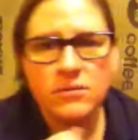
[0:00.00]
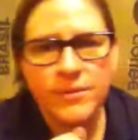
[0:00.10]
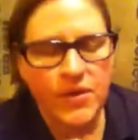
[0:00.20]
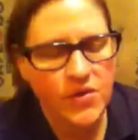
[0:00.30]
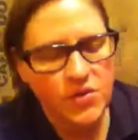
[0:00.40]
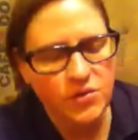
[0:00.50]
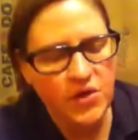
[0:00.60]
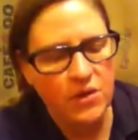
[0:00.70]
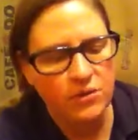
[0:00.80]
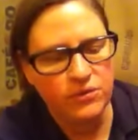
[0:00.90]
Because you
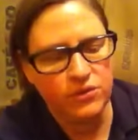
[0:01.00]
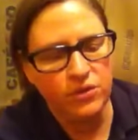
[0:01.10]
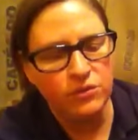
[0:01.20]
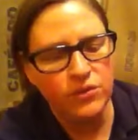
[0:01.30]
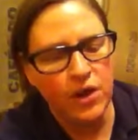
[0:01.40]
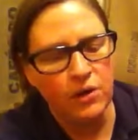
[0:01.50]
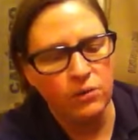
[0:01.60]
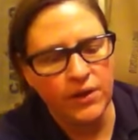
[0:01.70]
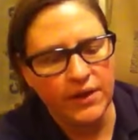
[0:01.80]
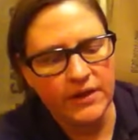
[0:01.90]
don't
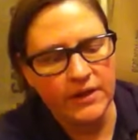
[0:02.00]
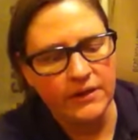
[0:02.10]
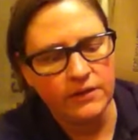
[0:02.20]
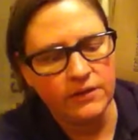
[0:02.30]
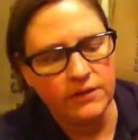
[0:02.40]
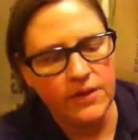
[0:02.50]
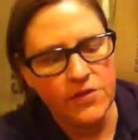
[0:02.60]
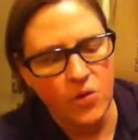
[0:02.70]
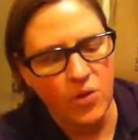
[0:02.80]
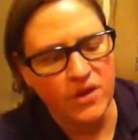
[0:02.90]
want to get
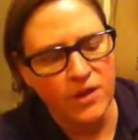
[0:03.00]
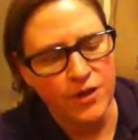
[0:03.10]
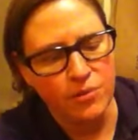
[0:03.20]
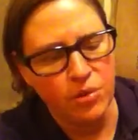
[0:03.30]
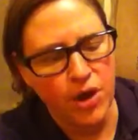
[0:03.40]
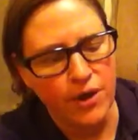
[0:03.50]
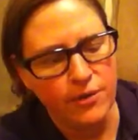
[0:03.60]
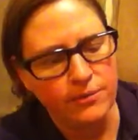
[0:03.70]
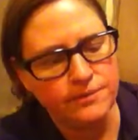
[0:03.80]
this oil on your briar.